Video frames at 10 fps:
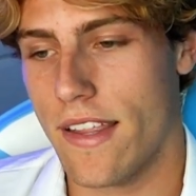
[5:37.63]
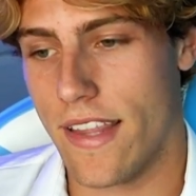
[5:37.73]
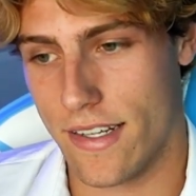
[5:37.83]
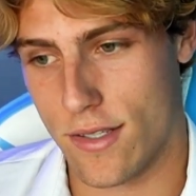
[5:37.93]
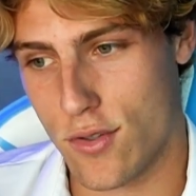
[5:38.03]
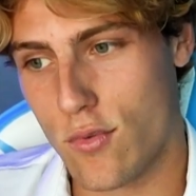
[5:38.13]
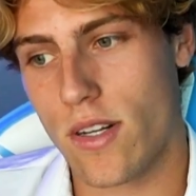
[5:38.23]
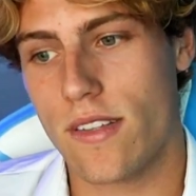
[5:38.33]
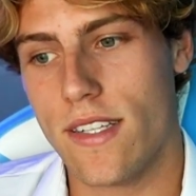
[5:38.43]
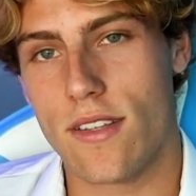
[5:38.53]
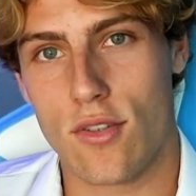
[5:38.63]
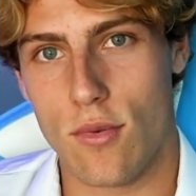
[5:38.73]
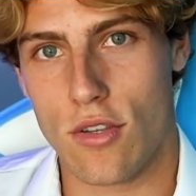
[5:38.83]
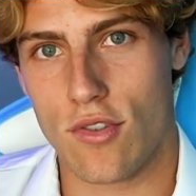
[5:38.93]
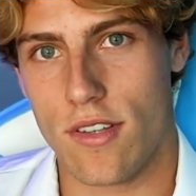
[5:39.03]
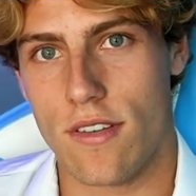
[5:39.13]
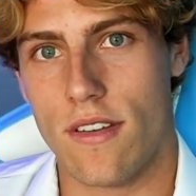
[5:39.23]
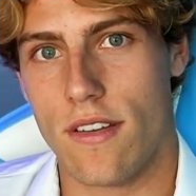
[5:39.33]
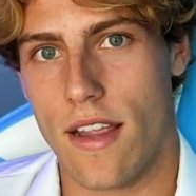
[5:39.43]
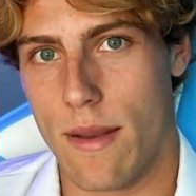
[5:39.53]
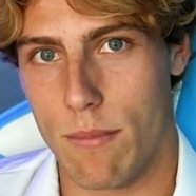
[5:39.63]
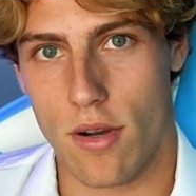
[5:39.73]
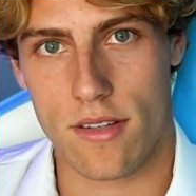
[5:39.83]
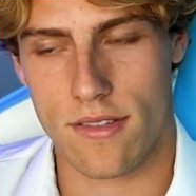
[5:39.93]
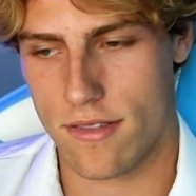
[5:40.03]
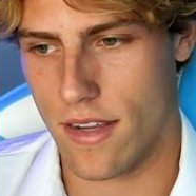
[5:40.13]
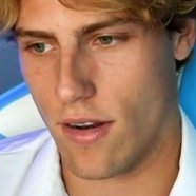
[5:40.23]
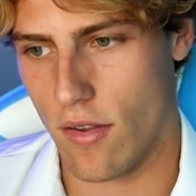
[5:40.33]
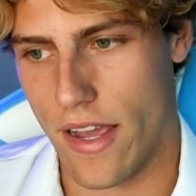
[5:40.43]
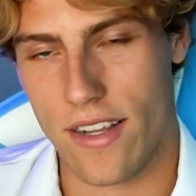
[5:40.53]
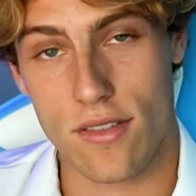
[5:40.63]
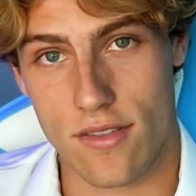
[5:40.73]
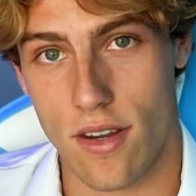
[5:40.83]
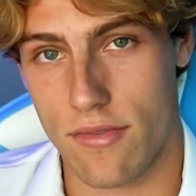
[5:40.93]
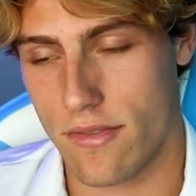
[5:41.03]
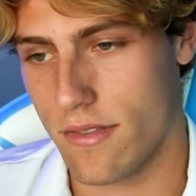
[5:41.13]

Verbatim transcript: That is strictly the tuition and books and all that good stuff,